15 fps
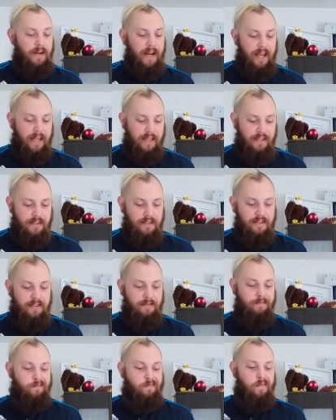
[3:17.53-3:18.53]
Please.
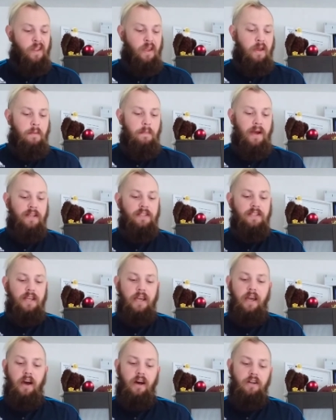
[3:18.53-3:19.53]
Man
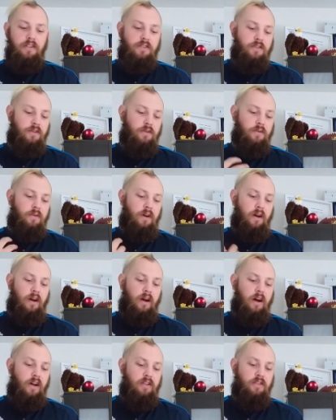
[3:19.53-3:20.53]
City Arsenal.
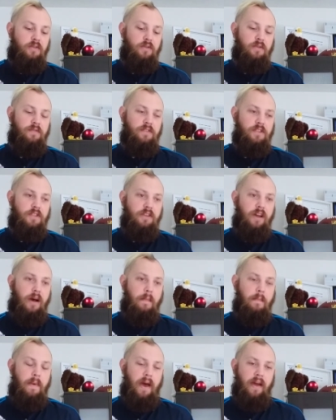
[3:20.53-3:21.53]
Arsenal have just
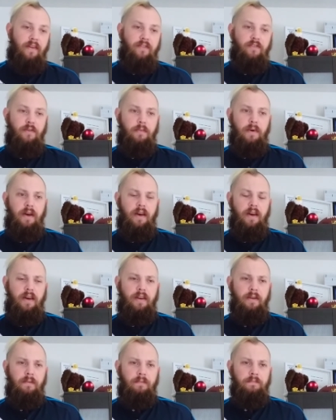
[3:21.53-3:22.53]
come back from
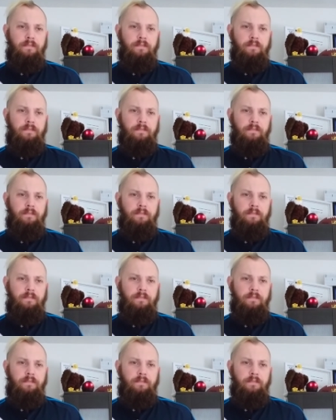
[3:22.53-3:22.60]
a